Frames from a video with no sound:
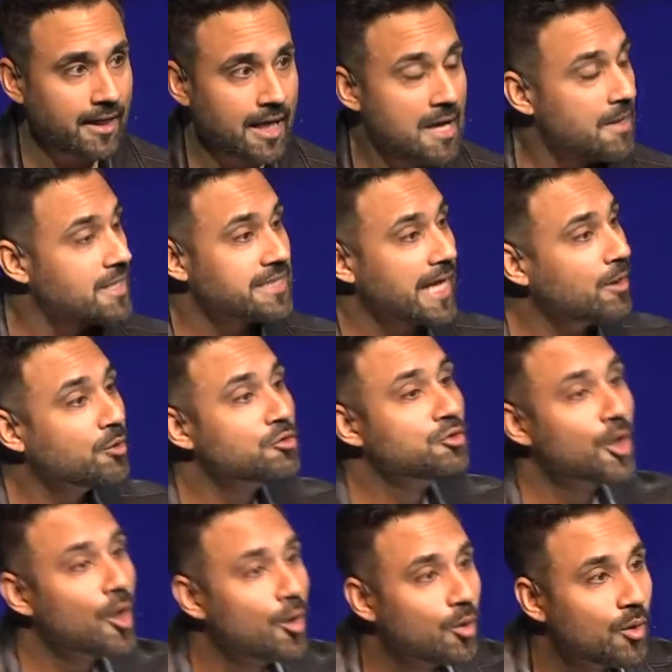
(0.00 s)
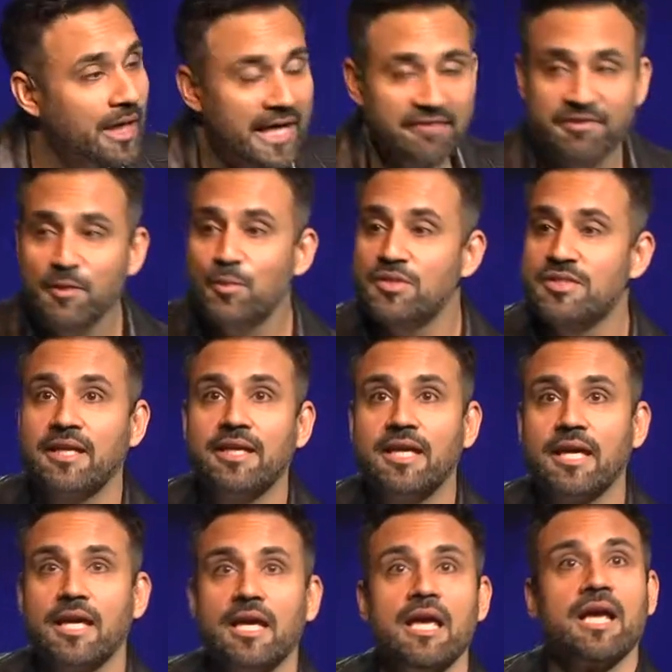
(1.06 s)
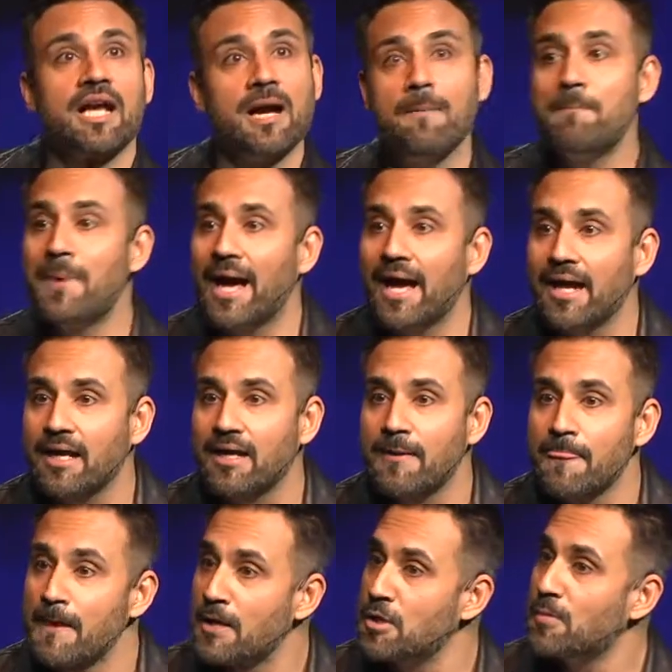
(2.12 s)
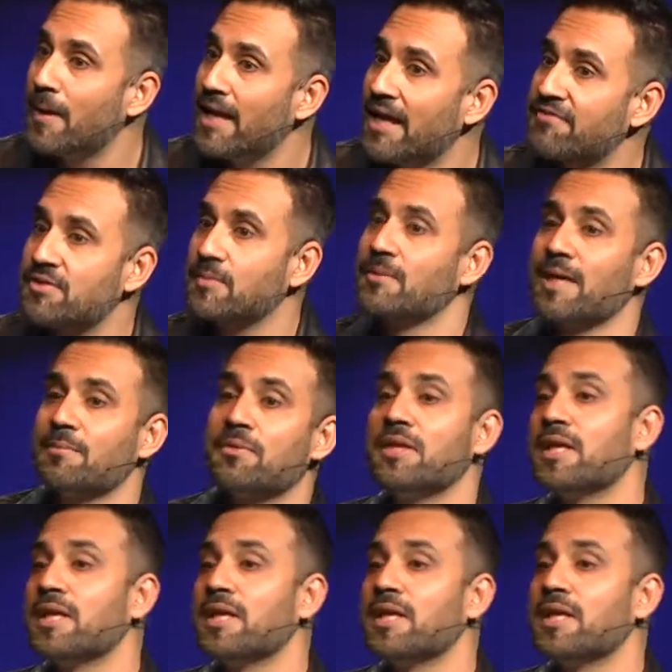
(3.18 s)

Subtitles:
Because I don't know if he was thinking, come back. You might have some time to think